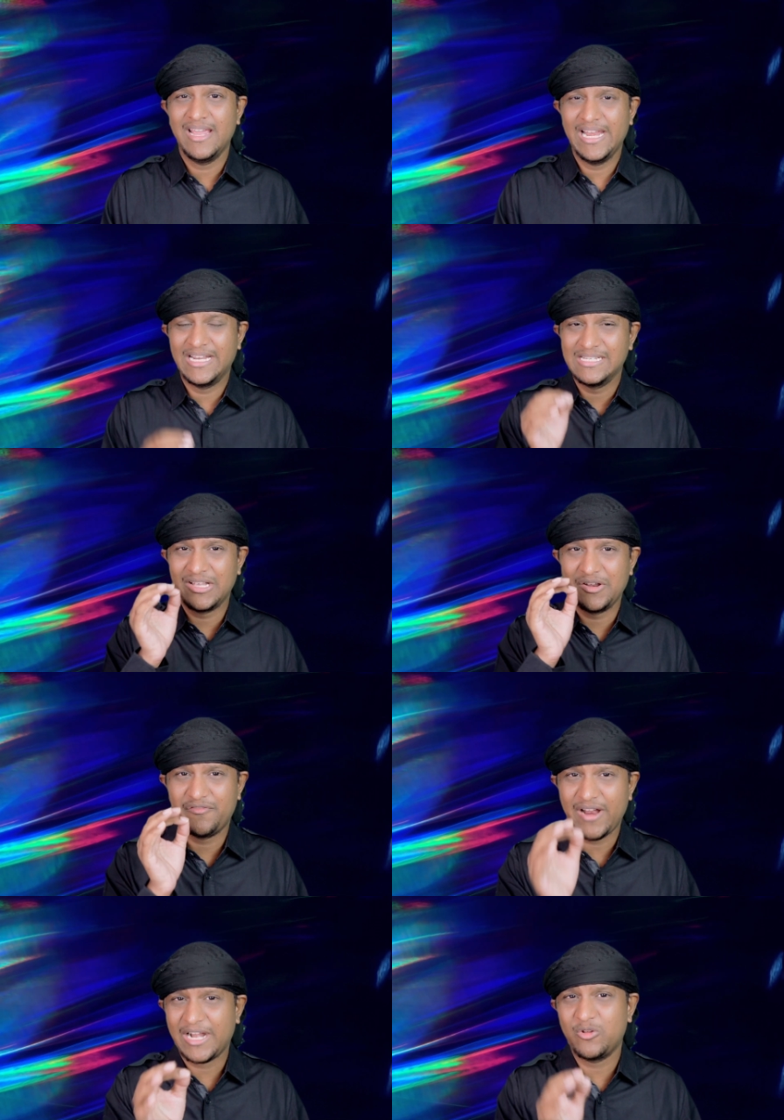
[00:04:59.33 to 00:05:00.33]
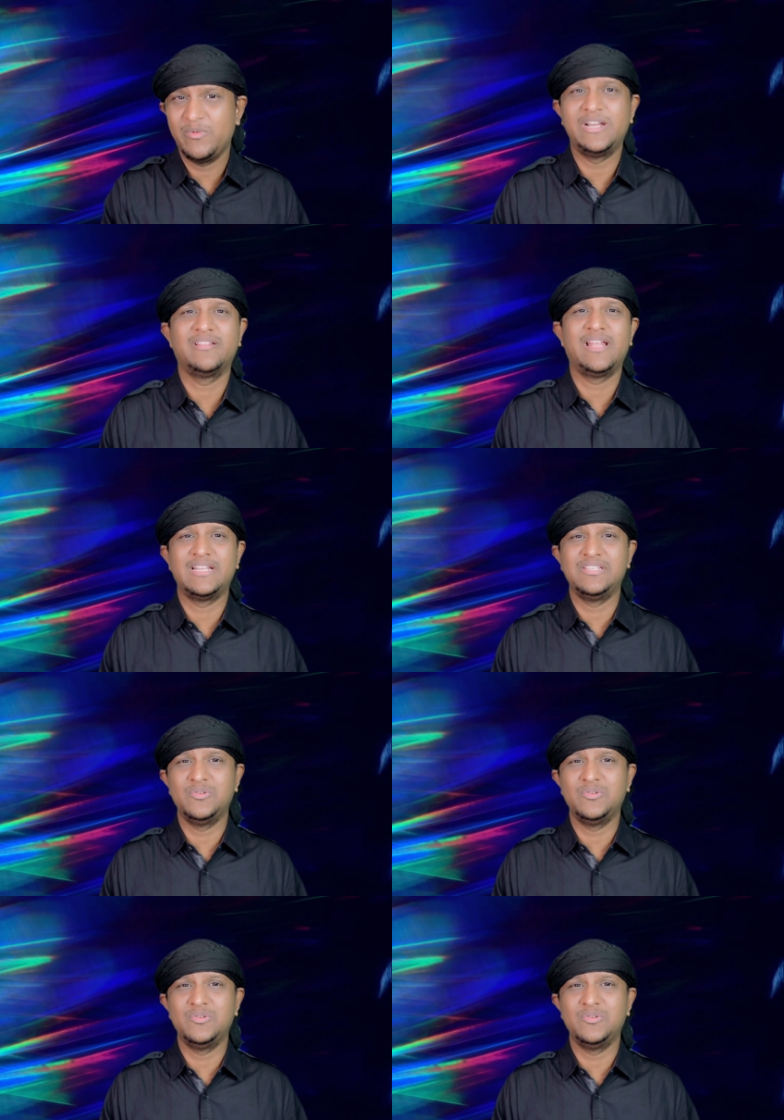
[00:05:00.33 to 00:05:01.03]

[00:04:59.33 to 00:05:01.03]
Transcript: It is the refractometer that is